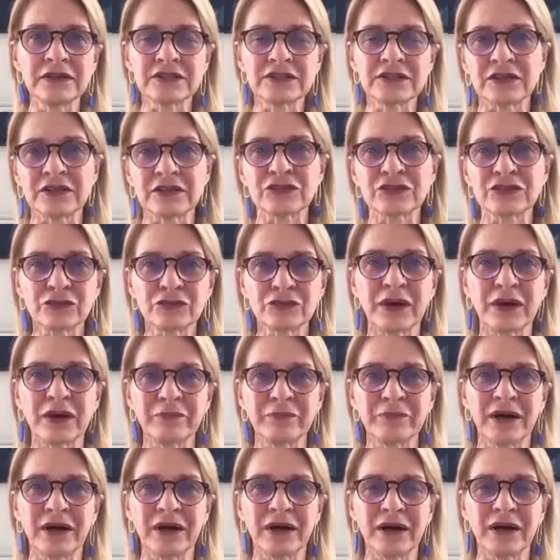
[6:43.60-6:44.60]
These are sort of
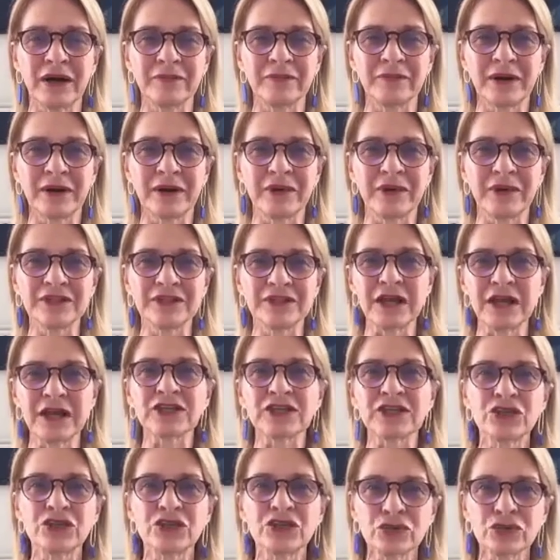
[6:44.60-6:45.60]
my
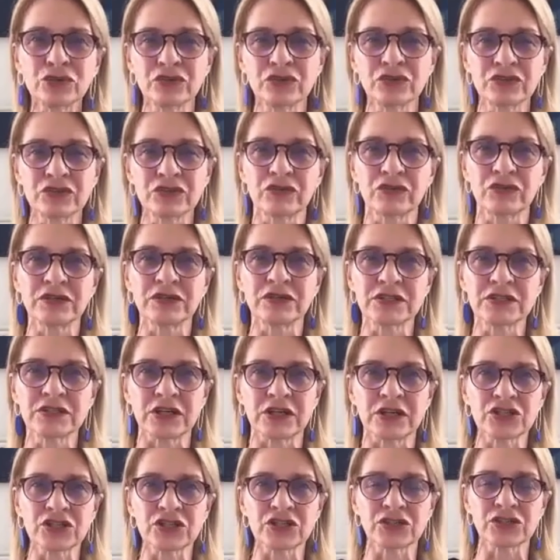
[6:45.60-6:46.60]
starting thoughts for a
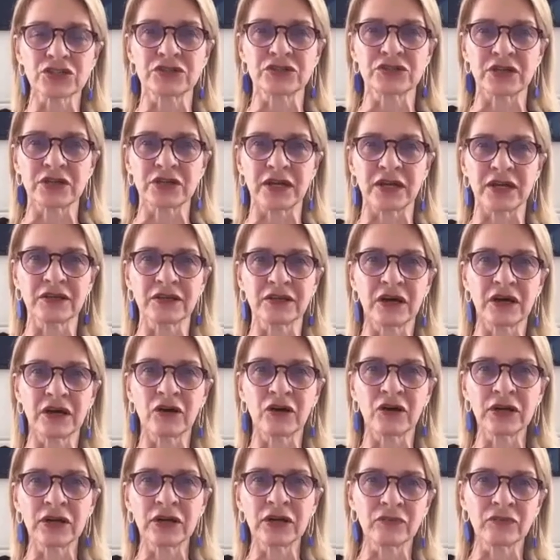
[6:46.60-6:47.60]
discussion today. You know,
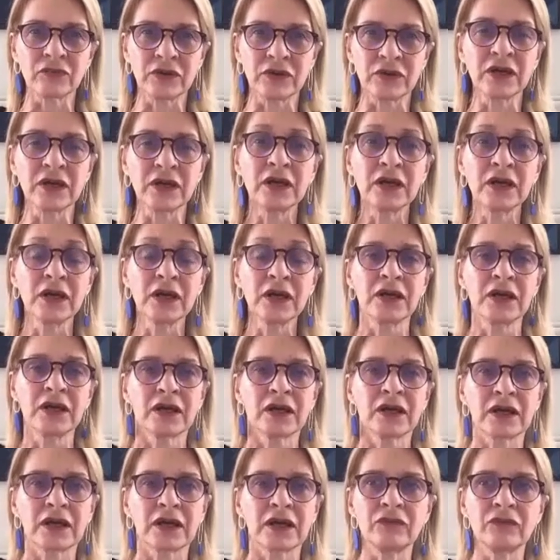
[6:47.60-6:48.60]
how can we
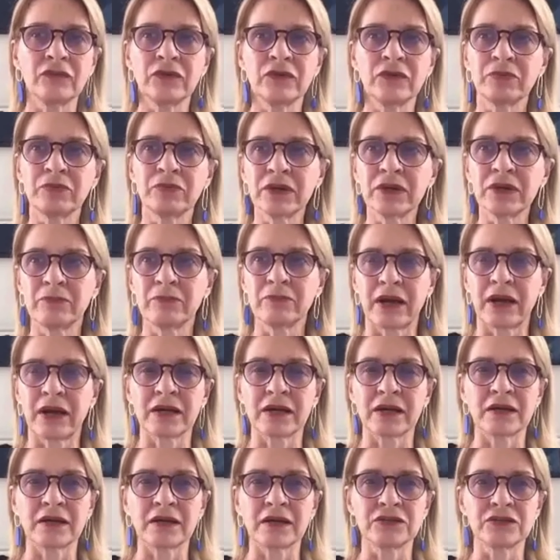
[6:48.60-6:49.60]
bring
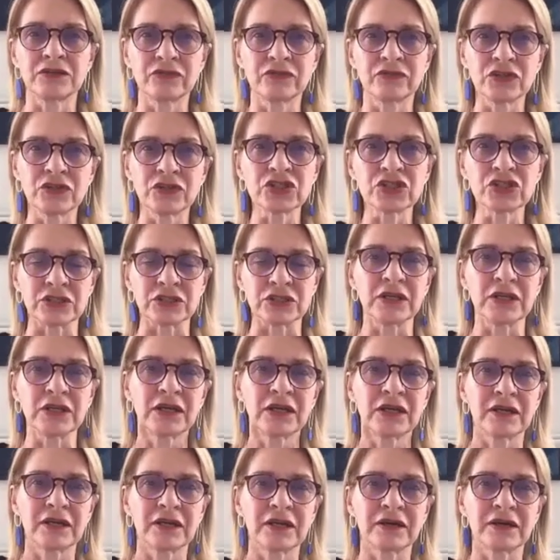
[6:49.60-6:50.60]
back a division
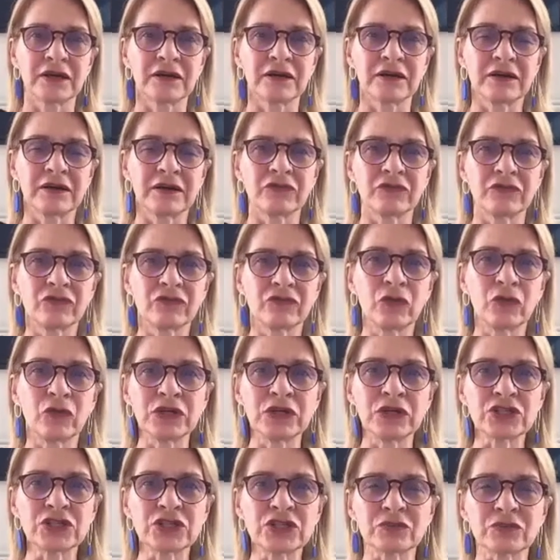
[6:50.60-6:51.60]
for
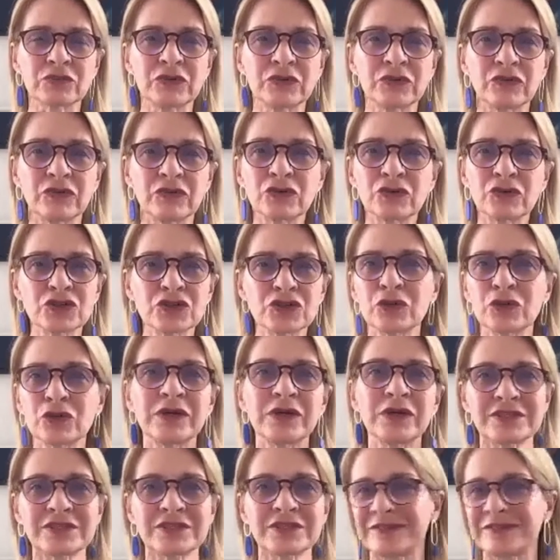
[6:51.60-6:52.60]
which we, of course,
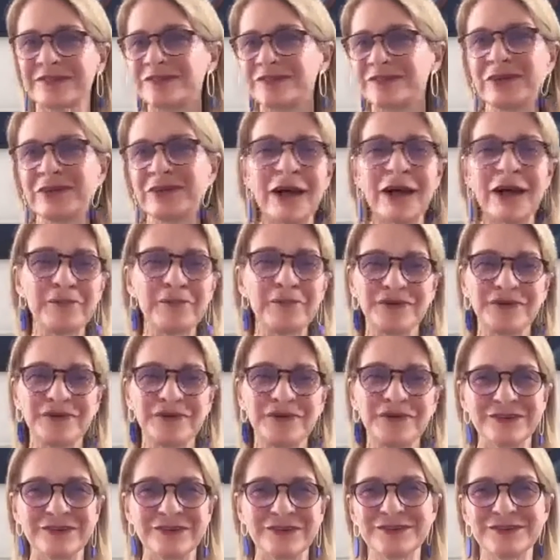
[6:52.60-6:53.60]
always, we're happy,
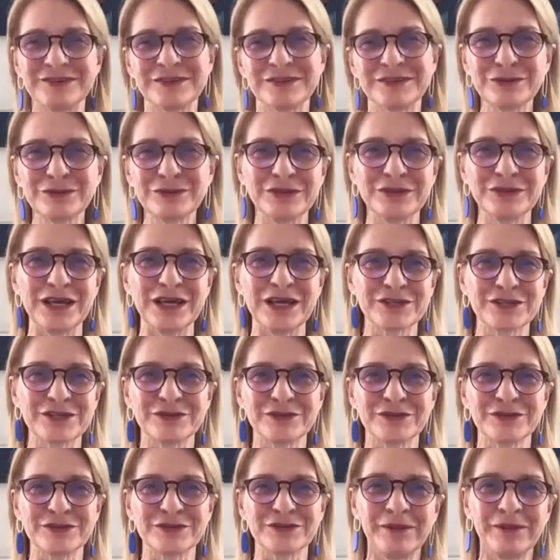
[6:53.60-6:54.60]
you know, it's human
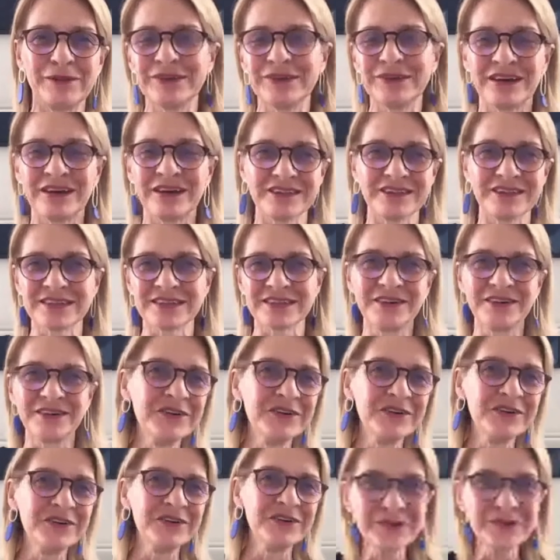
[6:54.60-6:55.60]
nature, we're blaming the other side,
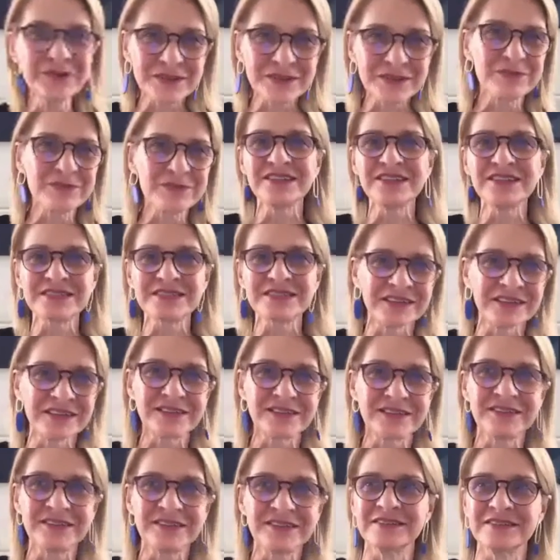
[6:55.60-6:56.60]
oh, it was them, they
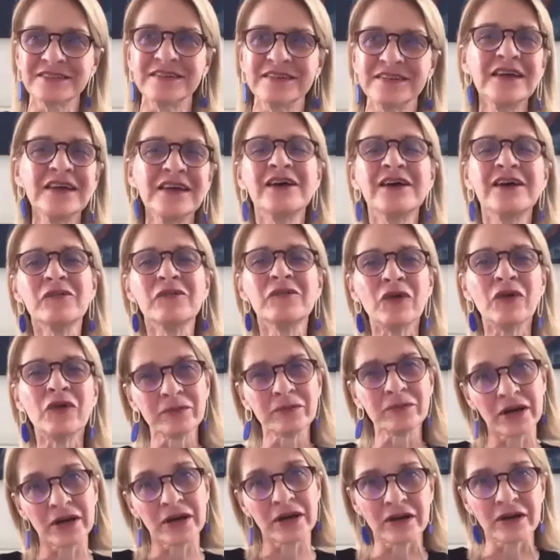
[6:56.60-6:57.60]
started, blah, blah, blah.
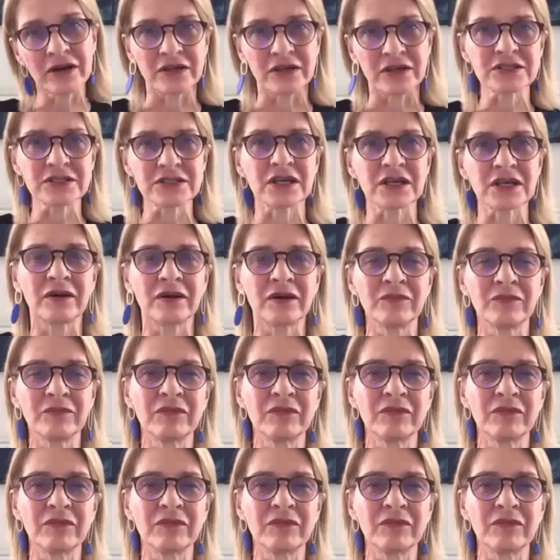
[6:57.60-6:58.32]
What about us?